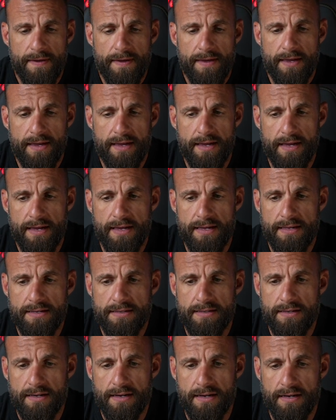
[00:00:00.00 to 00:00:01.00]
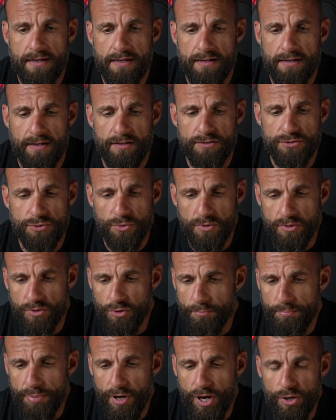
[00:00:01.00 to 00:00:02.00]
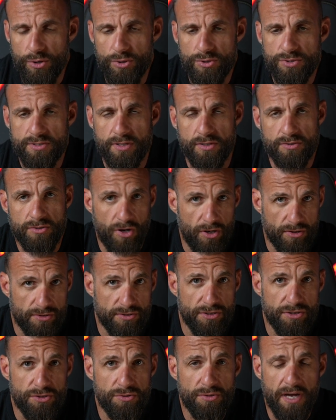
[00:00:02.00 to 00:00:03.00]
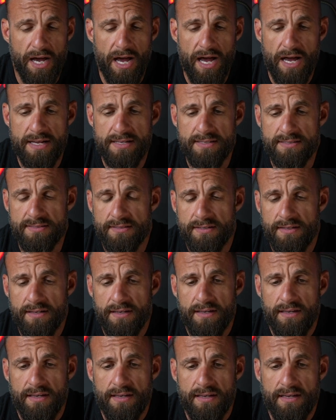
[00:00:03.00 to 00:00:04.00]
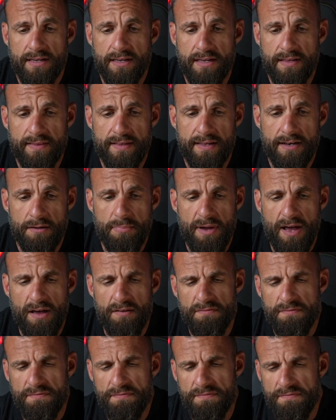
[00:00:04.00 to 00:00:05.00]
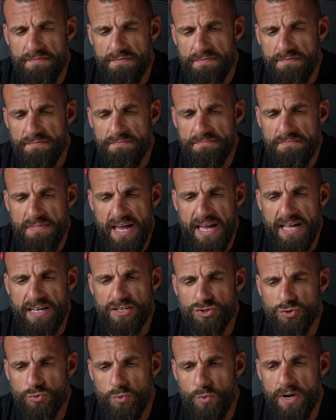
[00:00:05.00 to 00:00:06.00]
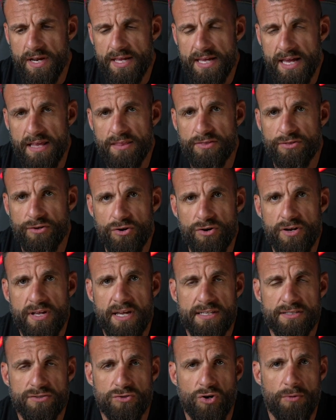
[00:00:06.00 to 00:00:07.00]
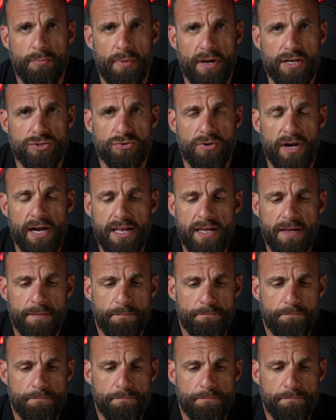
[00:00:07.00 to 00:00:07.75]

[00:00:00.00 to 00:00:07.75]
and uh, I'll do a little post. I'll talk to you guys, and then about 8:20, 8:30, I start my training.